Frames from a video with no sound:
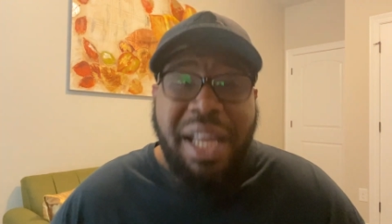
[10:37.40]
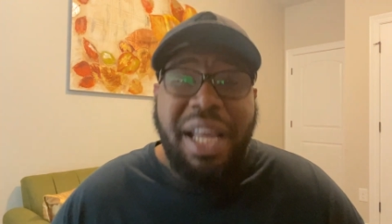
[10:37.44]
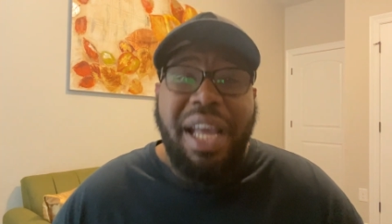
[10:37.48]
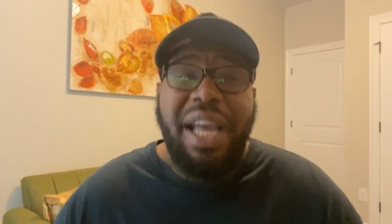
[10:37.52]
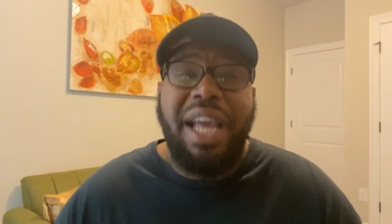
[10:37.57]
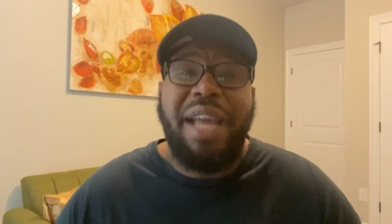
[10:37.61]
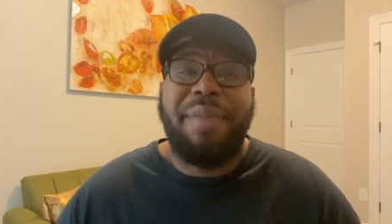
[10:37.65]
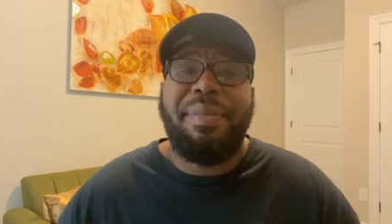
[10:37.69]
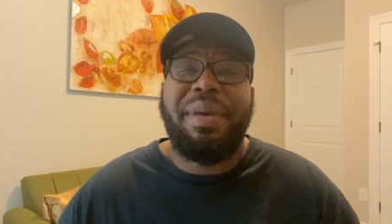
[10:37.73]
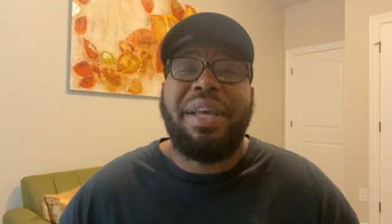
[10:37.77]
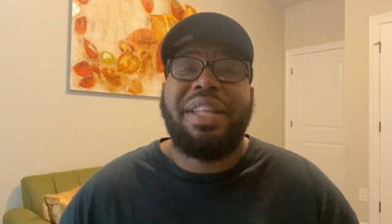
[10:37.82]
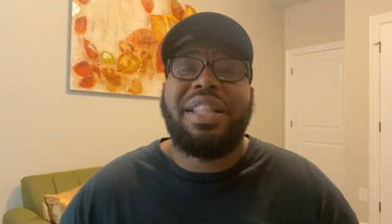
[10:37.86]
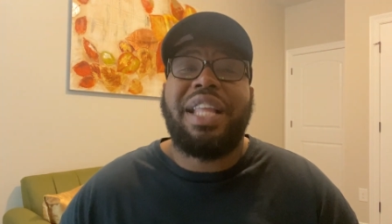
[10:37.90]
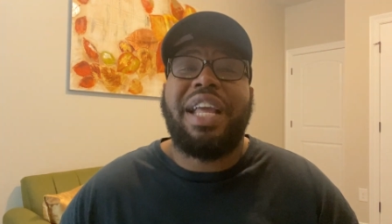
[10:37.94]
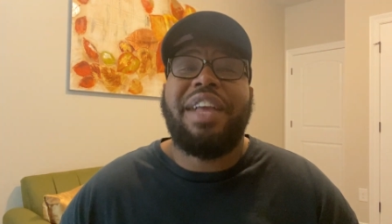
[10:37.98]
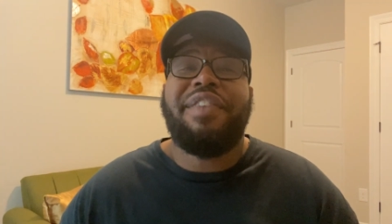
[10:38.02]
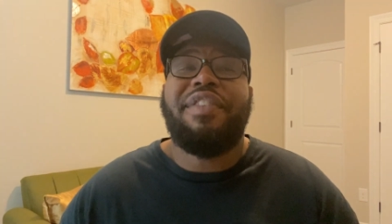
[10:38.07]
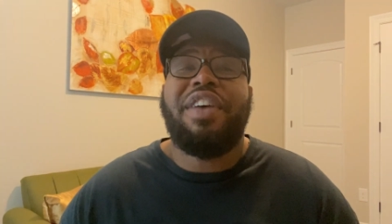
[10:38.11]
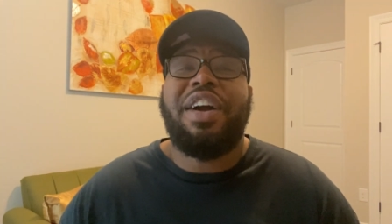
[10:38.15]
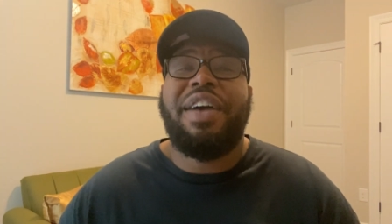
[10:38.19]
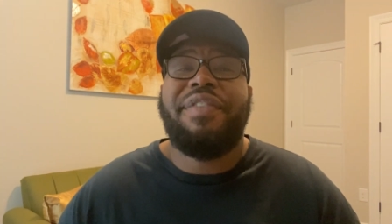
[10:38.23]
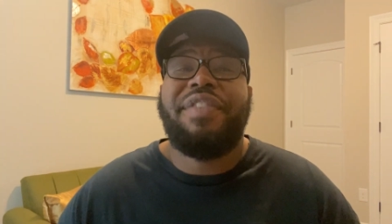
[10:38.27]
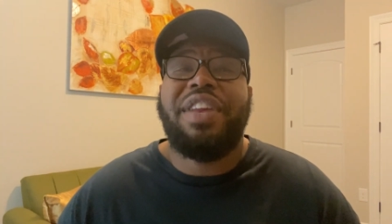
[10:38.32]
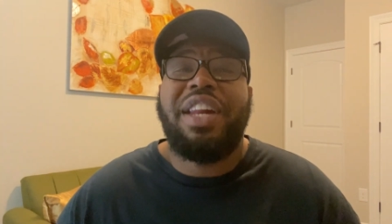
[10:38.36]
Amen. Thank
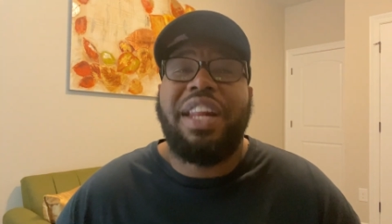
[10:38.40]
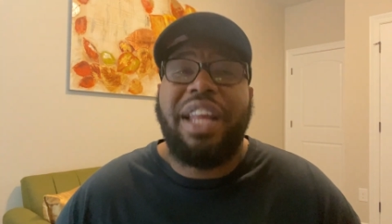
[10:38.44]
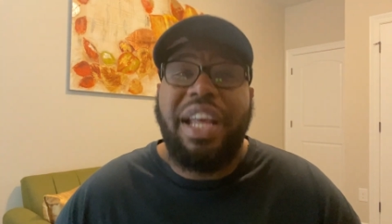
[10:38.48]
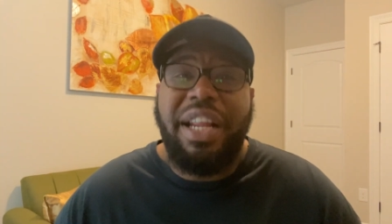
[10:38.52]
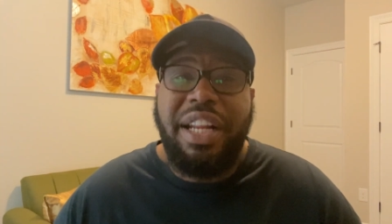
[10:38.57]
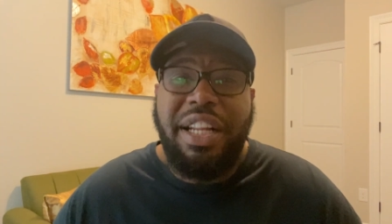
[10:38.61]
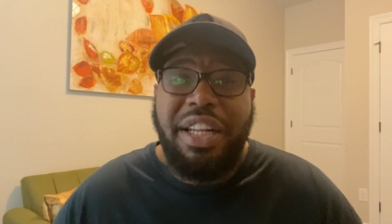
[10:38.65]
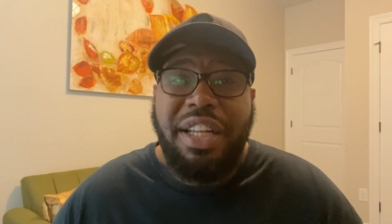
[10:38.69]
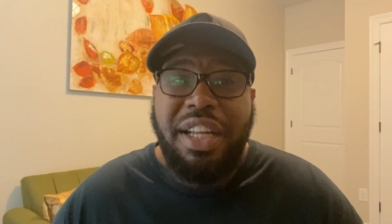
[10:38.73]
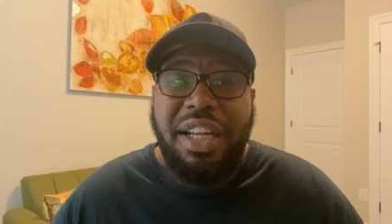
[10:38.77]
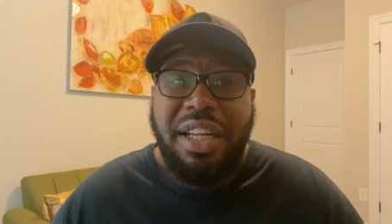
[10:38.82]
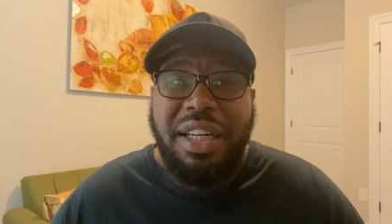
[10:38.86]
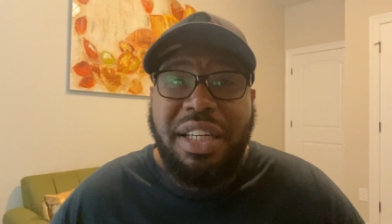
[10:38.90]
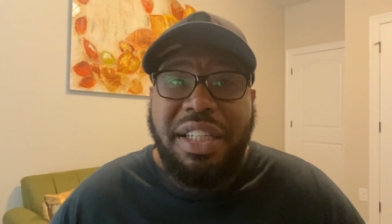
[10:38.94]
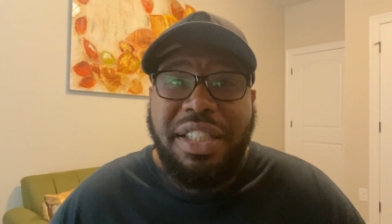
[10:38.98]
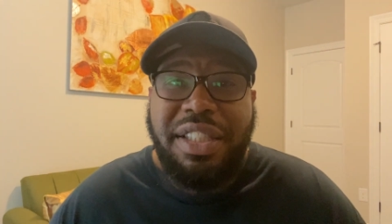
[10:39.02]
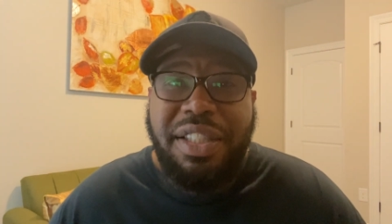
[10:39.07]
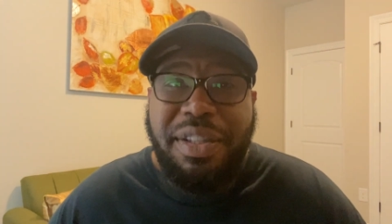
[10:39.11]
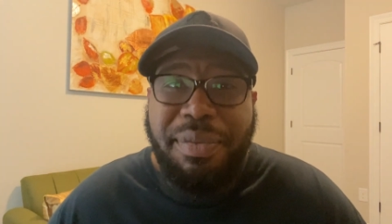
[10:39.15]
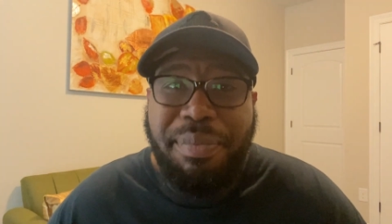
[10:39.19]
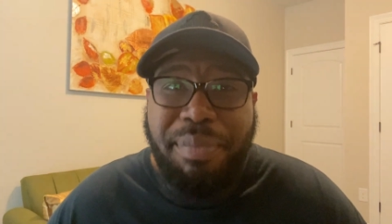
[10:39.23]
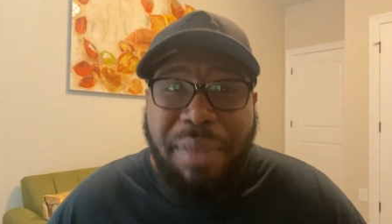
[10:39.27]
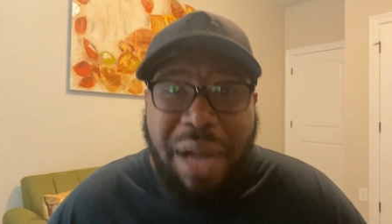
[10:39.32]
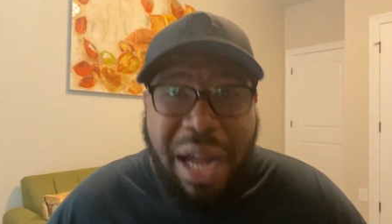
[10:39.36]
God for Lady Douglas,
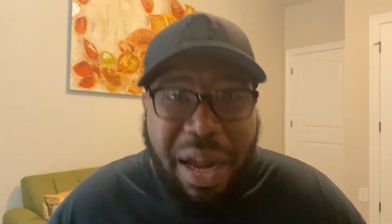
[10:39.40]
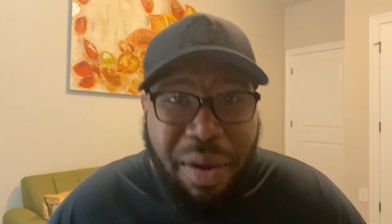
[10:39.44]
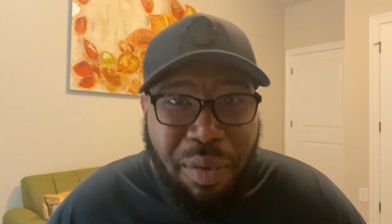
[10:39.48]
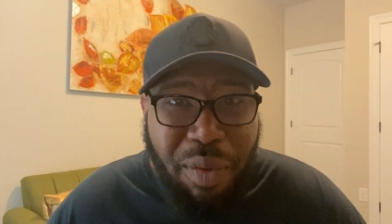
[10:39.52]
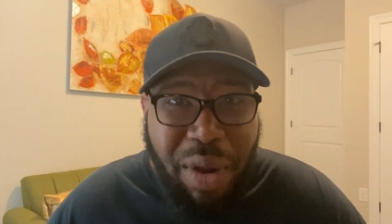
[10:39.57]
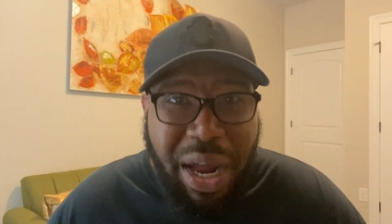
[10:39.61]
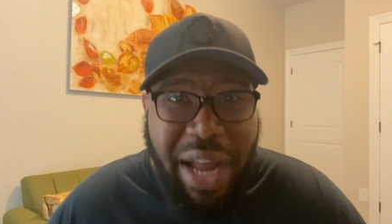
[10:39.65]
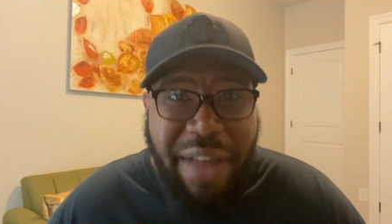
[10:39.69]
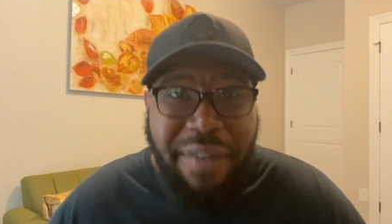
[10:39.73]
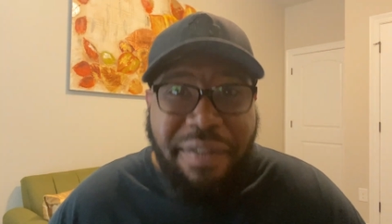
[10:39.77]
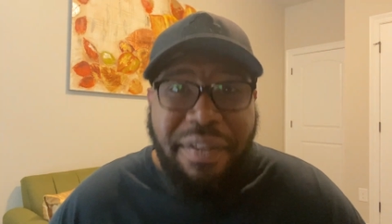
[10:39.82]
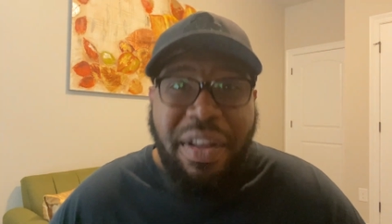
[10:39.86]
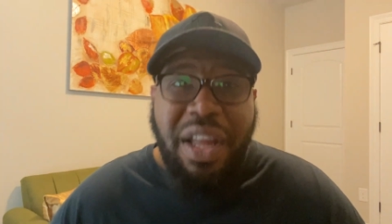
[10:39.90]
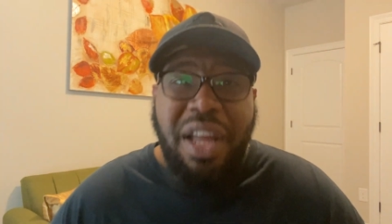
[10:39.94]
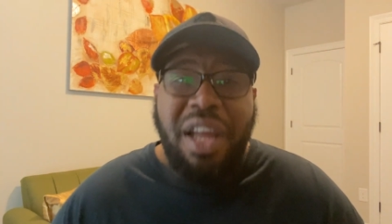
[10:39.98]
to my wife.